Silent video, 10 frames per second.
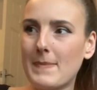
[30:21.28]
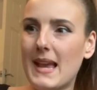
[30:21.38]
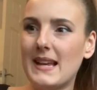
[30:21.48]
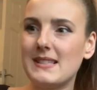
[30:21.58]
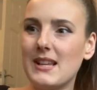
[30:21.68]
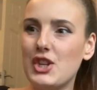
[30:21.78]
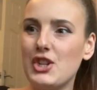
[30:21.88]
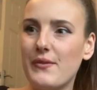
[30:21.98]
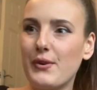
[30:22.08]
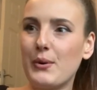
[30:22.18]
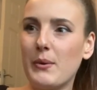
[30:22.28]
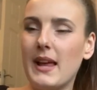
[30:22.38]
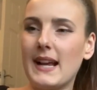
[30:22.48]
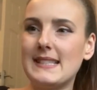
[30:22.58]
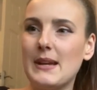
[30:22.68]
it's such a difficult one.
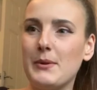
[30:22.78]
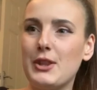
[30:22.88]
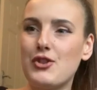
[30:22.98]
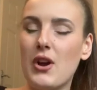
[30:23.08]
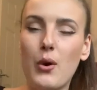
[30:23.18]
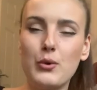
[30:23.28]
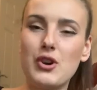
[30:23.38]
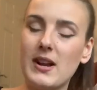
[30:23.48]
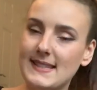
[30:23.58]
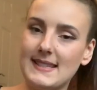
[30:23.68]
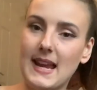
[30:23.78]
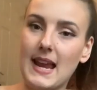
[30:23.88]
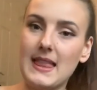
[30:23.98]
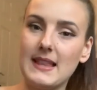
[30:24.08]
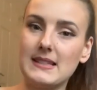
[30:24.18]
Like I said, with the whole trust thing
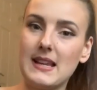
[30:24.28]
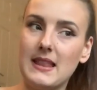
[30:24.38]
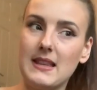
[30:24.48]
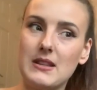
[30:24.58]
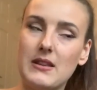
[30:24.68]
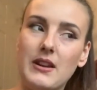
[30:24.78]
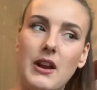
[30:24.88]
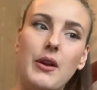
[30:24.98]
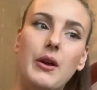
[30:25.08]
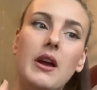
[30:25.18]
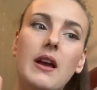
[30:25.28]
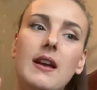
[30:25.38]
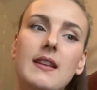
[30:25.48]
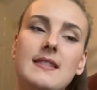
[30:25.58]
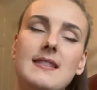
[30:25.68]
in this, in this, you know,
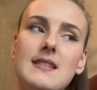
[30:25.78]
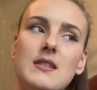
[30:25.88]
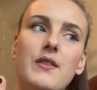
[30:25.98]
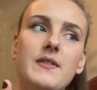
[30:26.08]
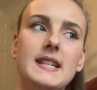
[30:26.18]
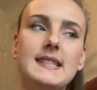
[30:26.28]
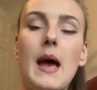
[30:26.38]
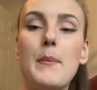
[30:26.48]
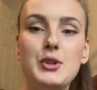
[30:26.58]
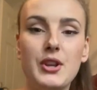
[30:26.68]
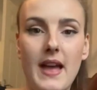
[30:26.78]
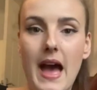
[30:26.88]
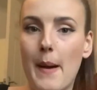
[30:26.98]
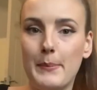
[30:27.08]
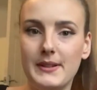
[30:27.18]
there's a lot of deception that
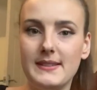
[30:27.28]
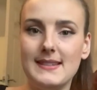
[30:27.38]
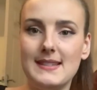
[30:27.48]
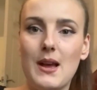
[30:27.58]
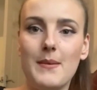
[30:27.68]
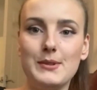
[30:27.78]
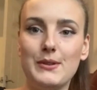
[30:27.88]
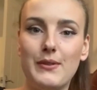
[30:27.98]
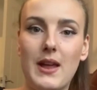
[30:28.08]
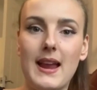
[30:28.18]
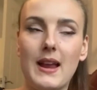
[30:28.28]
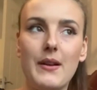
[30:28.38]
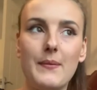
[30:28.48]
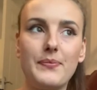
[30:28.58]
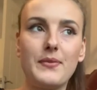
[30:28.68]
happens in terms of like
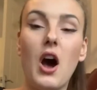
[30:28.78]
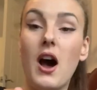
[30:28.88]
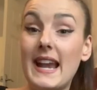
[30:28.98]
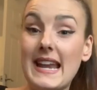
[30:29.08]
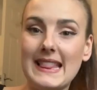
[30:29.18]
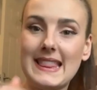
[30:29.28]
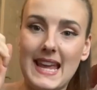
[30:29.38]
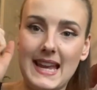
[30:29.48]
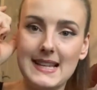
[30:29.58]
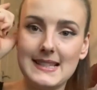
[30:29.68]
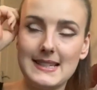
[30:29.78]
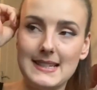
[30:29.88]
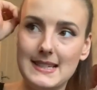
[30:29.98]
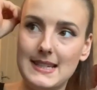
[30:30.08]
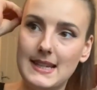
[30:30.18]
hiding things
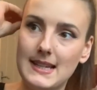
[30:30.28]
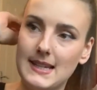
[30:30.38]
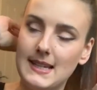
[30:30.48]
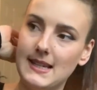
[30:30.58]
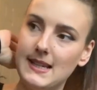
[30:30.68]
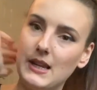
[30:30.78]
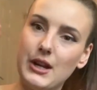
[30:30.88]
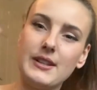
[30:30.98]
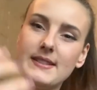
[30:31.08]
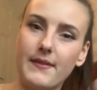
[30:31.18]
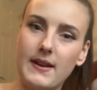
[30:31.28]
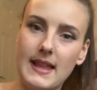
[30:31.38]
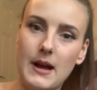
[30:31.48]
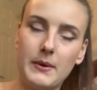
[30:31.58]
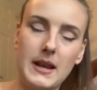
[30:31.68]
and you know stuff like
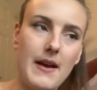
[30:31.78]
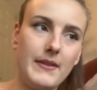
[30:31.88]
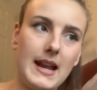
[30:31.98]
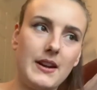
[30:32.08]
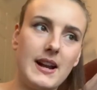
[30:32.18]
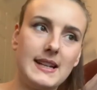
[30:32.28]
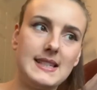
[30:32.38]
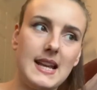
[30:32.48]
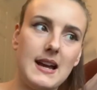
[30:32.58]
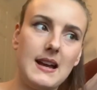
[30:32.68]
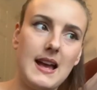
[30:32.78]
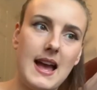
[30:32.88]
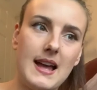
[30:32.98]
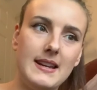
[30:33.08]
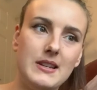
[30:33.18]
that when having anorexia.
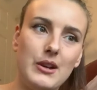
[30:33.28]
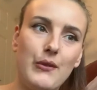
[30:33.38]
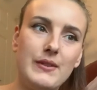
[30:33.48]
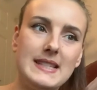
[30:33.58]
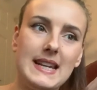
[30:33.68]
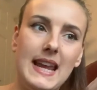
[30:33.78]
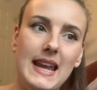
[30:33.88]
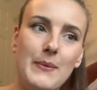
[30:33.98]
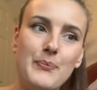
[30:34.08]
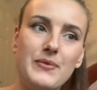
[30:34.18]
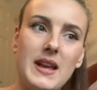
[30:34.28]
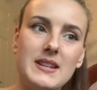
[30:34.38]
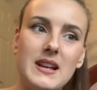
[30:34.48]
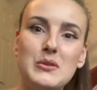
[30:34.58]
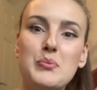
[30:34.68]
And obviously, that
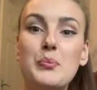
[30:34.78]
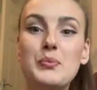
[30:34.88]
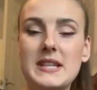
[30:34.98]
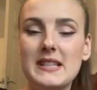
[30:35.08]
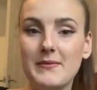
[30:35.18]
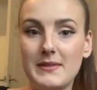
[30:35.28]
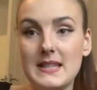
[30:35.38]
does dis-